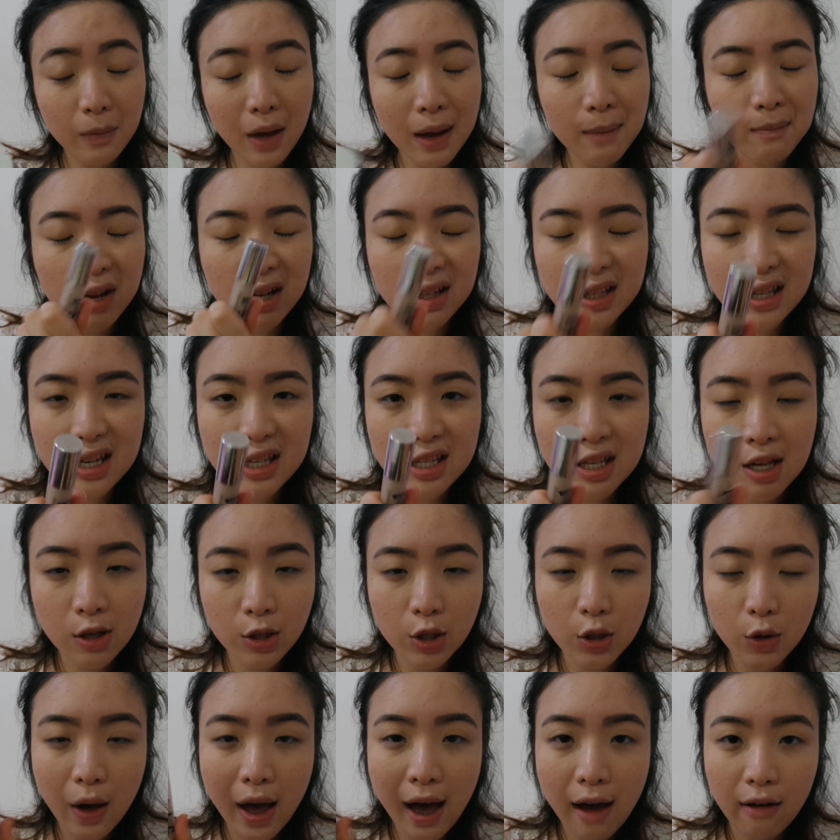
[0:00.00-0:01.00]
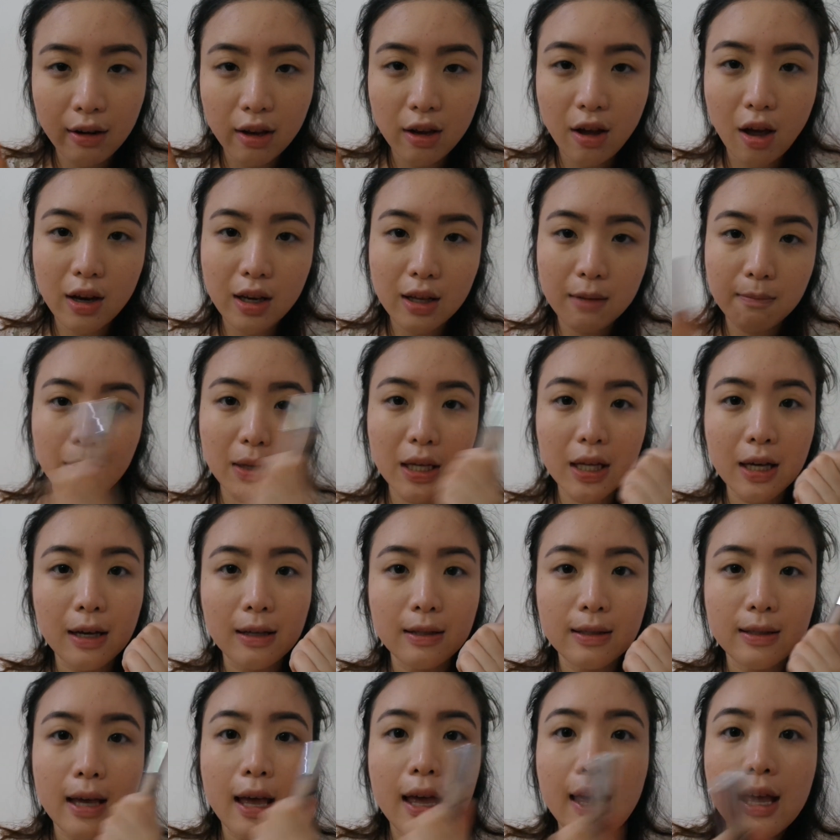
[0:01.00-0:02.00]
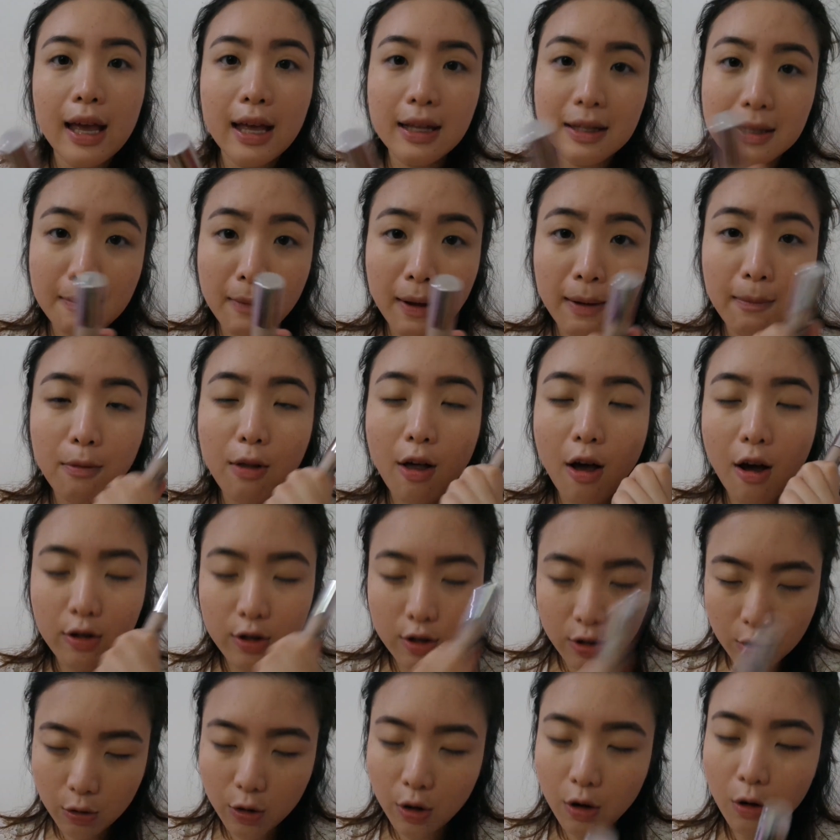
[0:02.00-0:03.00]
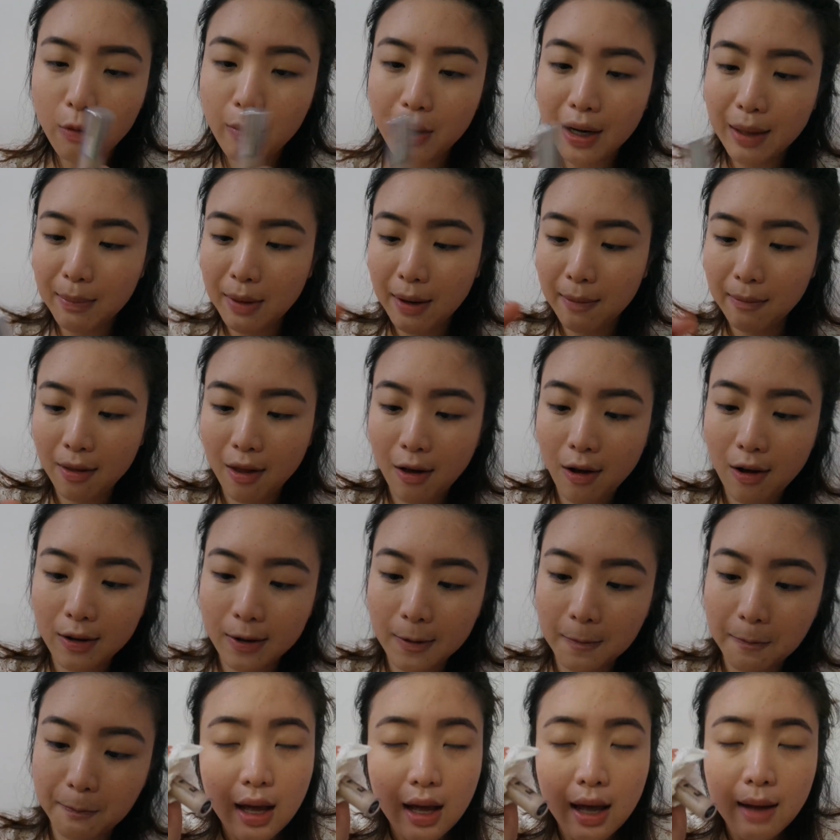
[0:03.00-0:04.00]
I'm not going to tell you how I got it because it's in my blog, so go read my blog.